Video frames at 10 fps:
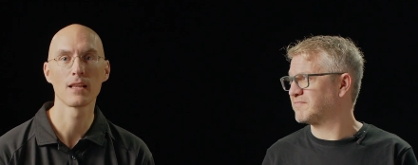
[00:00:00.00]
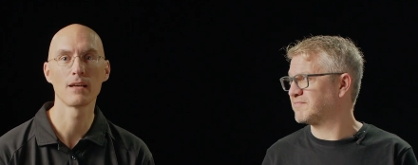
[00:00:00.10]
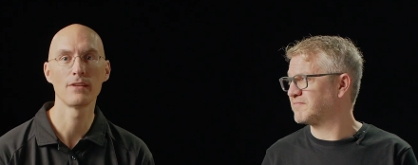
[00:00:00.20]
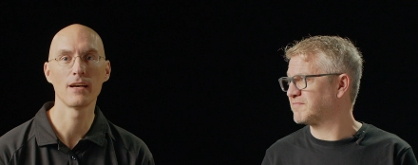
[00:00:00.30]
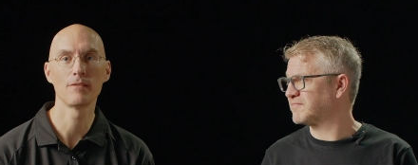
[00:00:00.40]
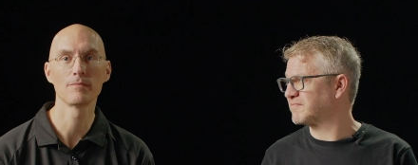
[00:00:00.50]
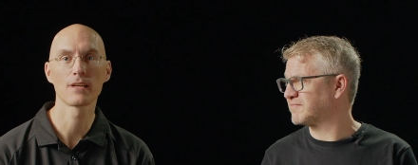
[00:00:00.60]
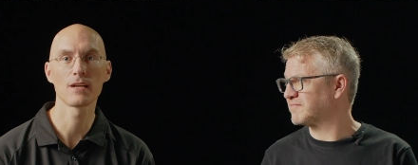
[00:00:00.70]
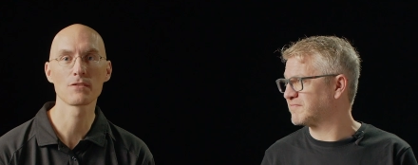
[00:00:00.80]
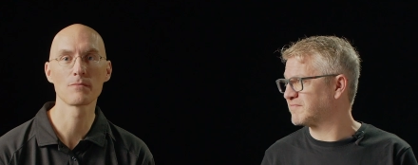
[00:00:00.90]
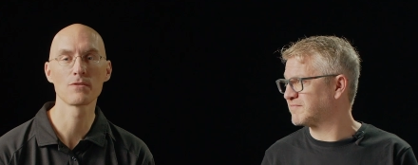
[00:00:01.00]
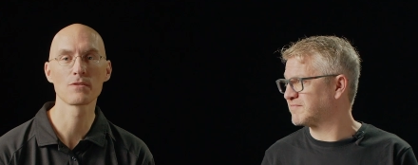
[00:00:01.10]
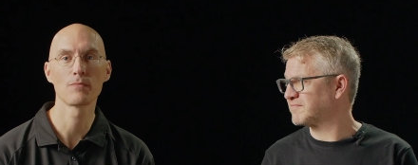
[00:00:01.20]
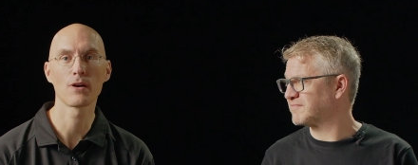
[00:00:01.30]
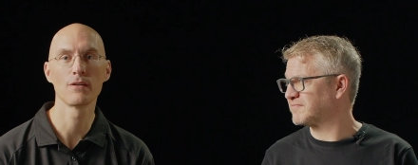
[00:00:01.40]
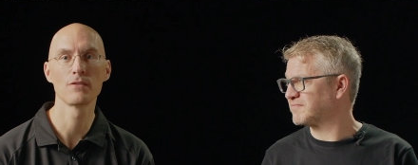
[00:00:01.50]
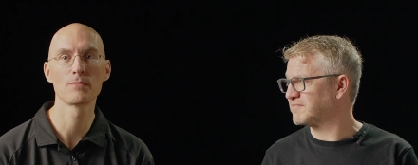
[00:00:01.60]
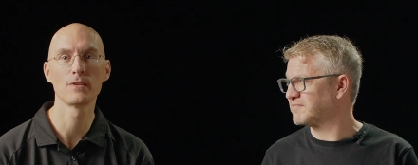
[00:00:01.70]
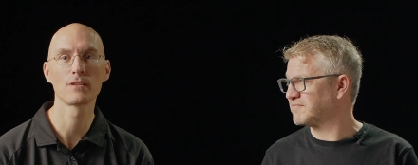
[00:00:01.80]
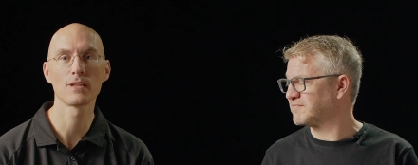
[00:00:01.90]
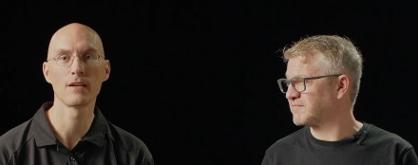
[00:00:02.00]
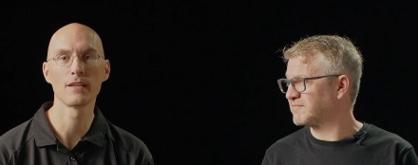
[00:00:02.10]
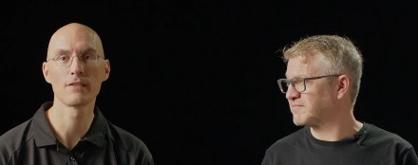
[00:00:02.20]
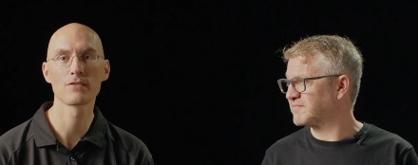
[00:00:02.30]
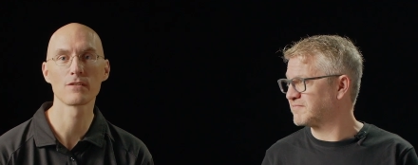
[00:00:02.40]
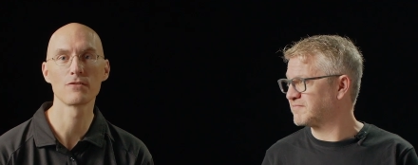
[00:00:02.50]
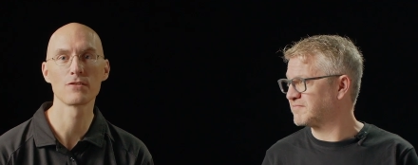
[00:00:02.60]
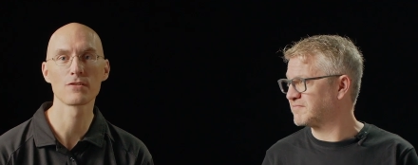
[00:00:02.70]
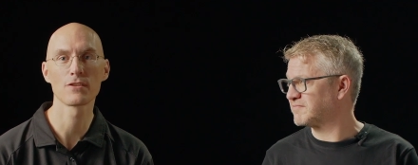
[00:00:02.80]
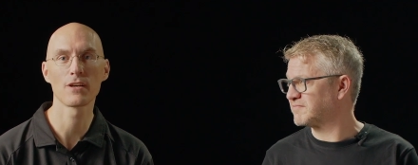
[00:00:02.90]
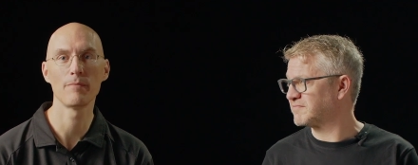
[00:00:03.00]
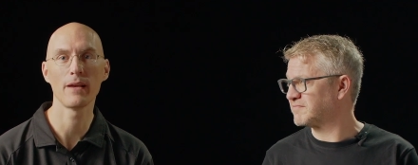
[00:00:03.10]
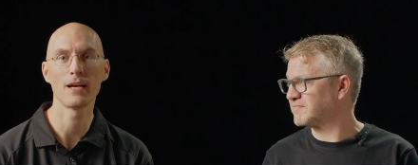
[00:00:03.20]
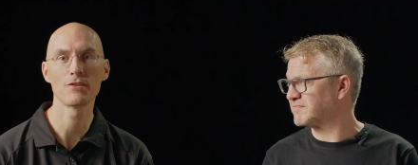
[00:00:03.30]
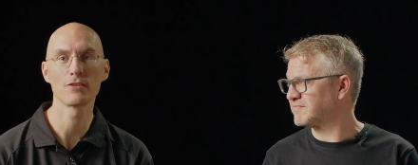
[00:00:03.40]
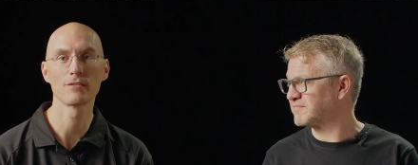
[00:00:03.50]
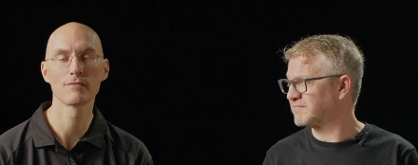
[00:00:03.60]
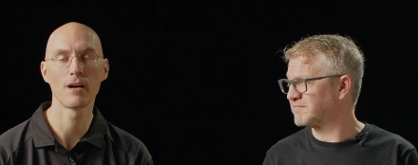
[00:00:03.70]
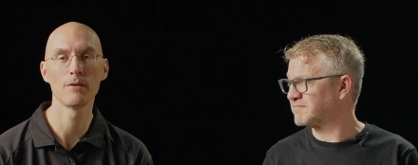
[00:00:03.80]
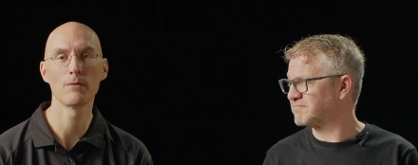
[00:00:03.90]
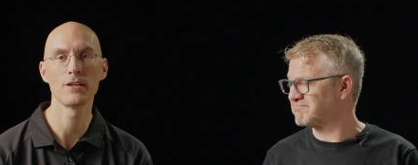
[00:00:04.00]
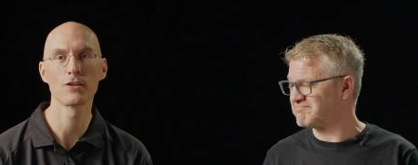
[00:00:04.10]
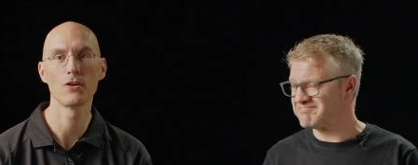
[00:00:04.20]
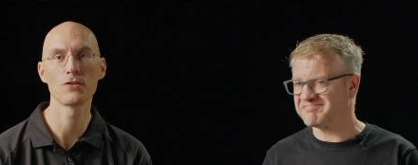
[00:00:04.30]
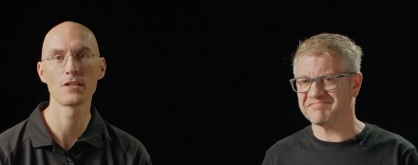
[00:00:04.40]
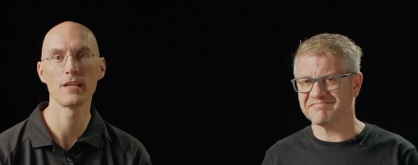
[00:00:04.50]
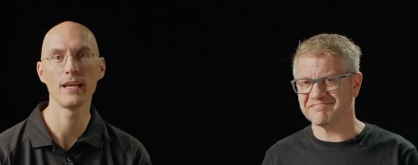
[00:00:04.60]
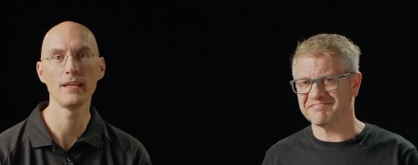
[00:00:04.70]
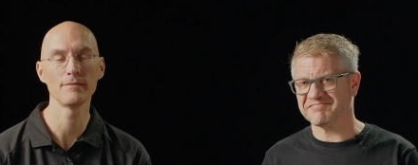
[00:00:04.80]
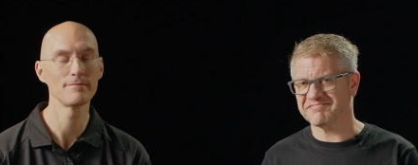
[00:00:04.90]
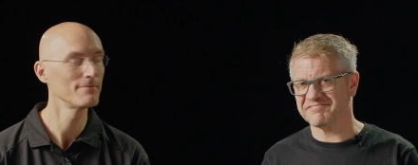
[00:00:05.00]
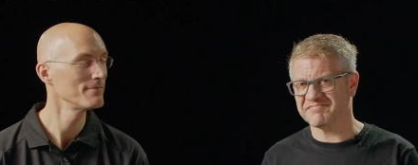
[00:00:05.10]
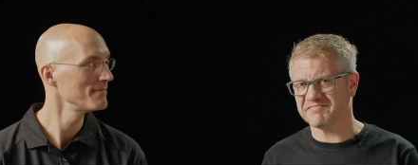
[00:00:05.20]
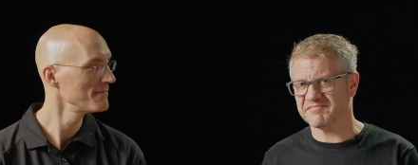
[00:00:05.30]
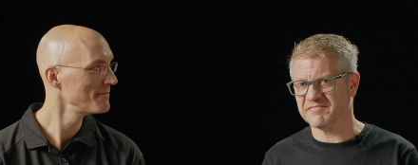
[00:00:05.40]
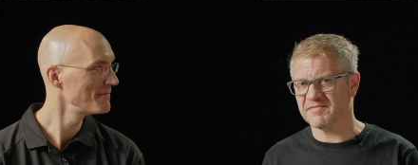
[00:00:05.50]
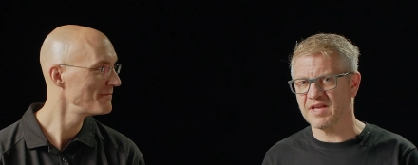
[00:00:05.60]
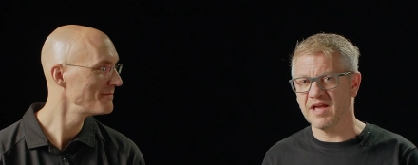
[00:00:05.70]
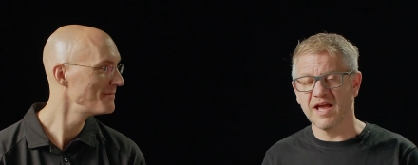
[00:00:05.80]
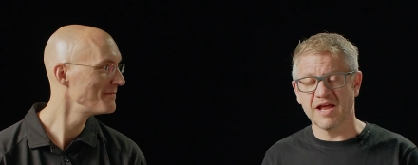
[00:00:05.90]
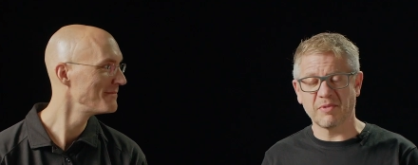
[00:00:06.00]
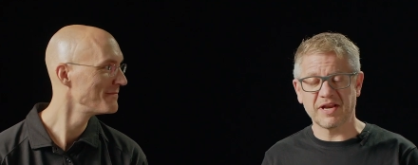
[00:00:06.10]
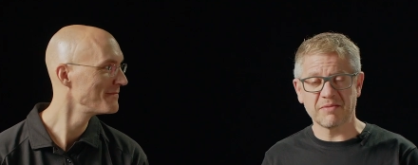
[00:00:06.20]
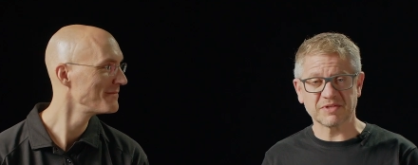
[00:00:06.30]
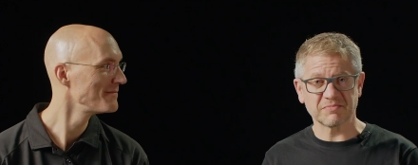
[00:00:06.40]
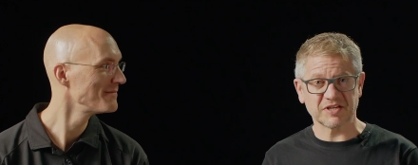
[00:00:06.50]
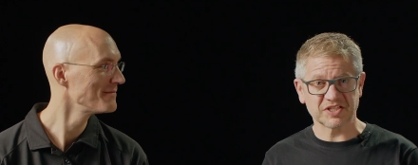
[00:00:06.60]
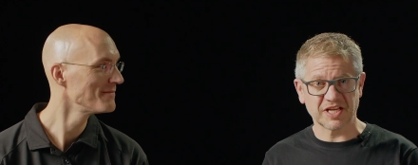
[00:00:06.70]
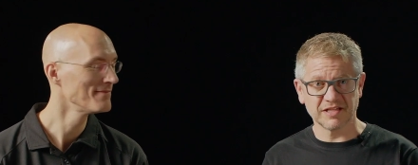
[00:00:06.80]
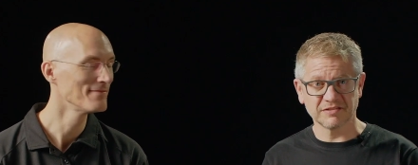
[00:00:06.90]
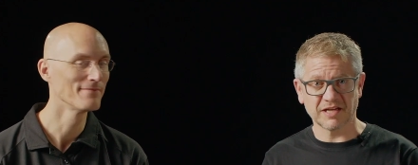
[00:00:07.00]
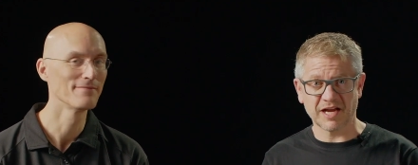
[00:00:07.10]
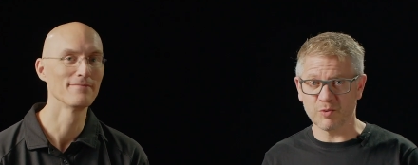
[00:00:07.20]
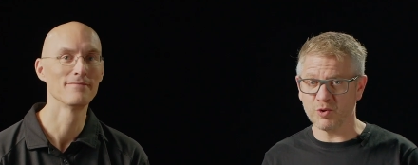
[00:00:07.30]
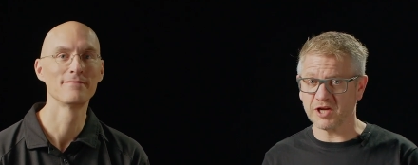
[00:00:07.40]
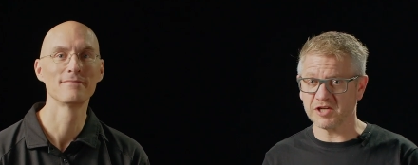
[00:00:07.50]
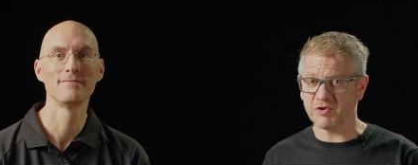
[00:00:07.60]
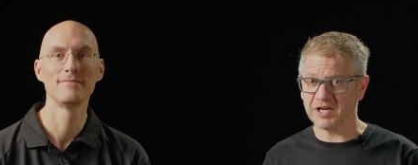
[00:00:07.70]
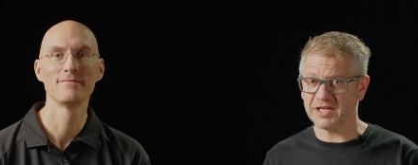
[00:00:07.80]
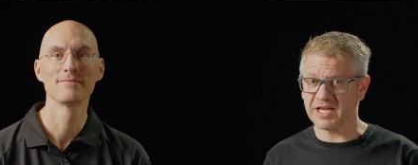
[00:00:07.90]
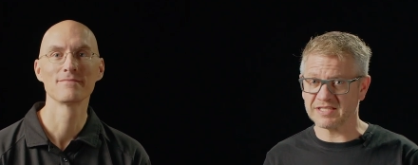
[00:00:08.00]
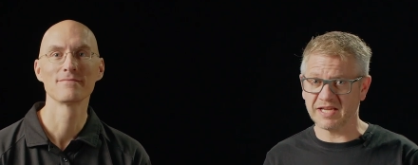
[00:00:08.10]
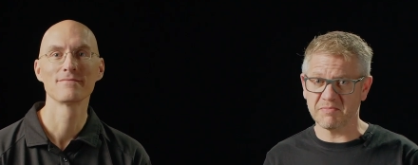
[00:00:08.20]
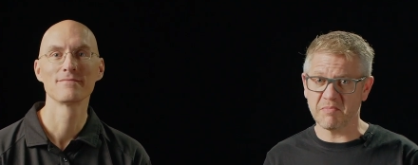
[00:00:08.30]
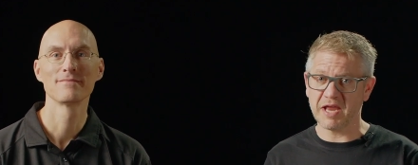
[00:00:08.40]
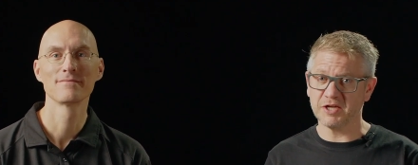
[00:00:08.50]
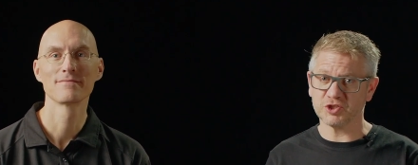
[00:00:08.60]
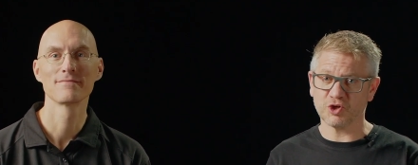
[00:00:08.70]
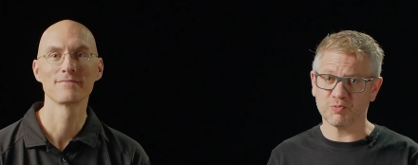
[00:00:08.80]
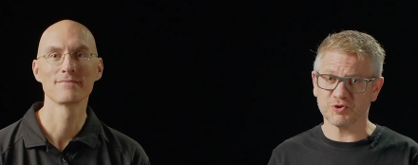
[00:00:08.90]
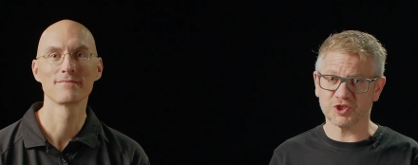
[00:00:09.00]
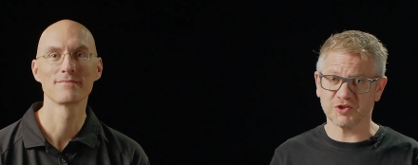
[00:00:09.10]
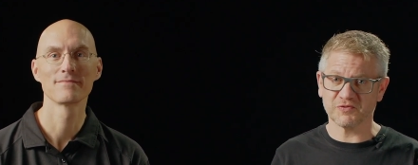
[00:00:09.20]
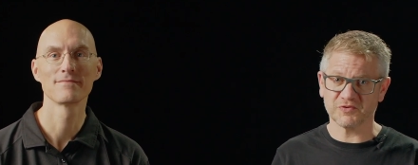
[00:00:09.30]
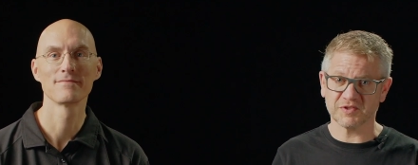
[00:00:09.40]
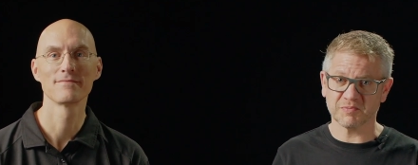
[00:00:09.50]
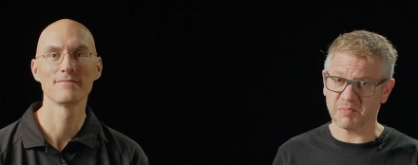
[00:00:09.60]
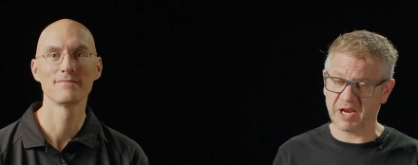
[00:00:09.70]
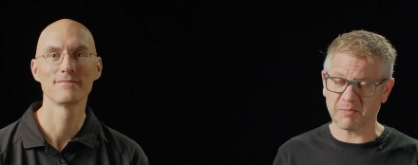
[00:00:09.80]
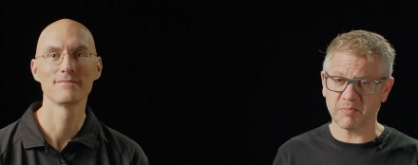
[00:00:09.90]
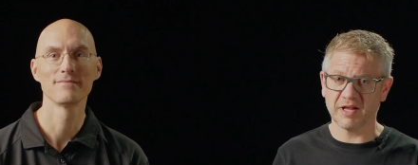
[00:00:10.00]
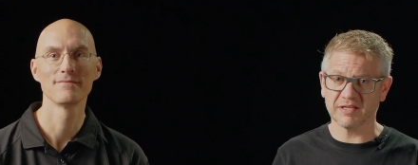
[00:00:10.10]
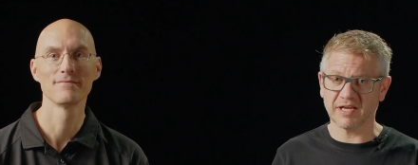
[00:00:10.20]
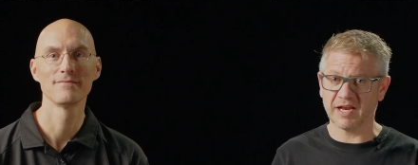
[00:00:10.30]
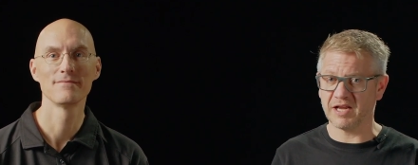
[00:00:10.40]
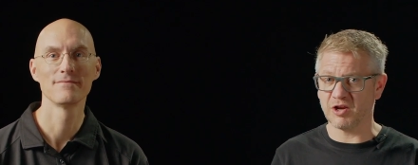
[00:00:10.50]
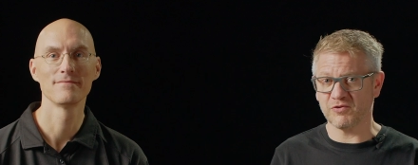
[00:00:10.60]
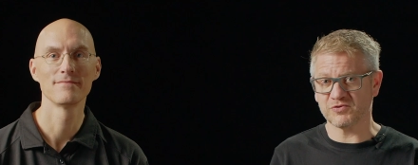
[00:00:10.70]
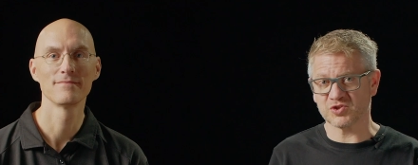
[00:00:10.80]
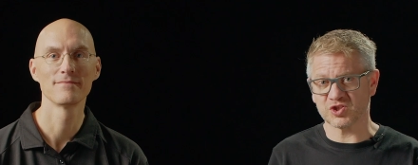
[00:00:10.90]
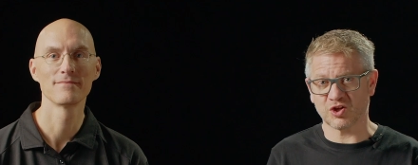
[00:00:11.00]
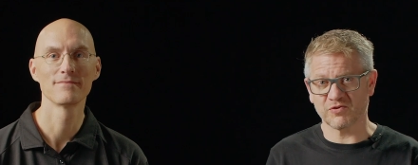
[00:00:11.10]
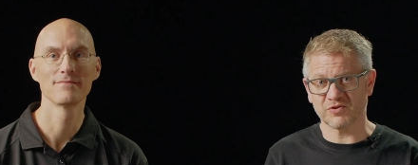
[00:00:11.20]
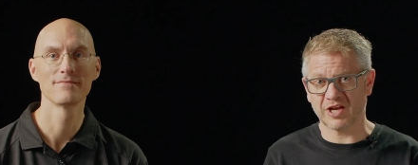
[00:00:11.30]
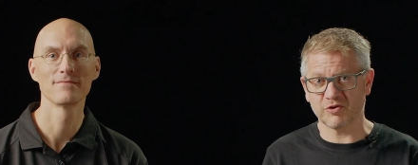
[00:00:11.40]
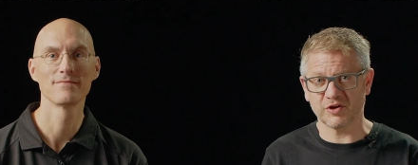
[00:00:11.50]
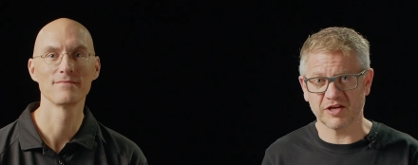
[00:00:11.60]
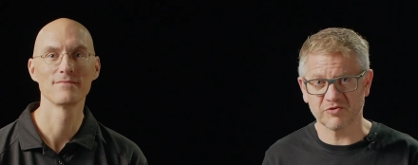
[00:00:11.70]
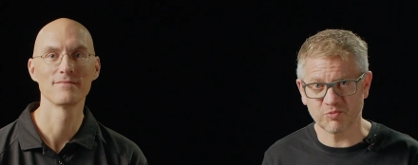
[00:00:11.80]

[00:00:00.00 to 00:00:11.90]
Speaker 1: I love to help customers and partners build cloud-native solutions on top of Azure. I'll be one of your hosts today.
Speaker 2: My name is Marcel. I work at Red Hat as a managed OpenShift Black Belt, and I love to solve cloud-native